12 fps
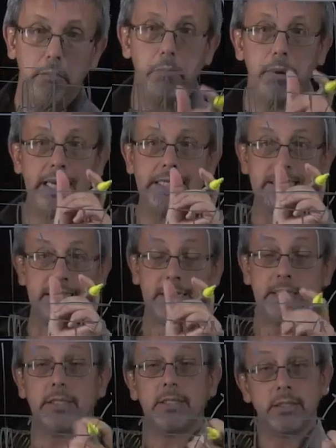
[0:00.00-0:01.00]
base
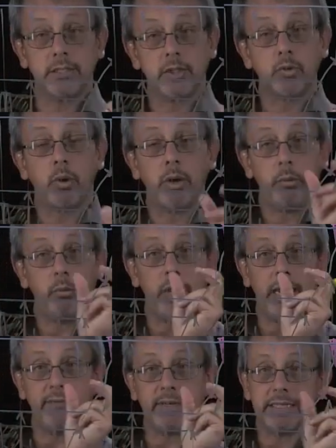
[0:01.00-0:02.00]
thickness, and this is why we want to
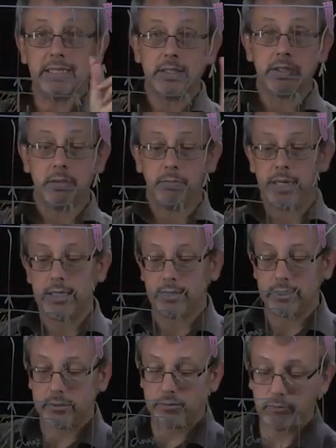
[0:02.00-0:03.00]
have a consistent
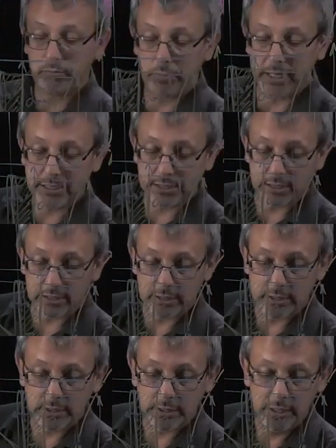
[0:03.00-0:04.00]
base
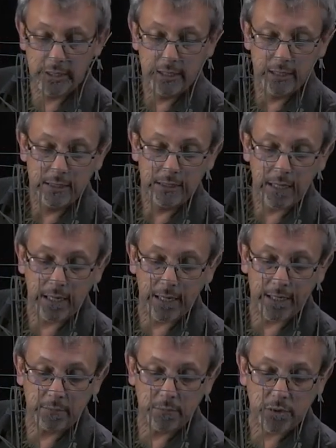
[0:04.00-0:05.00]
thickness,
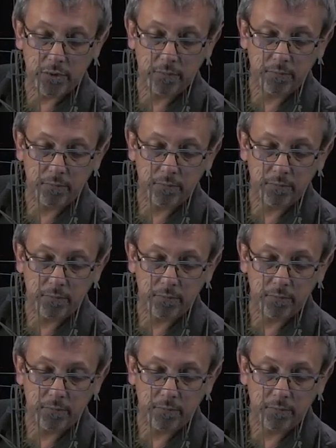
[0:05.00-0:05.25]
times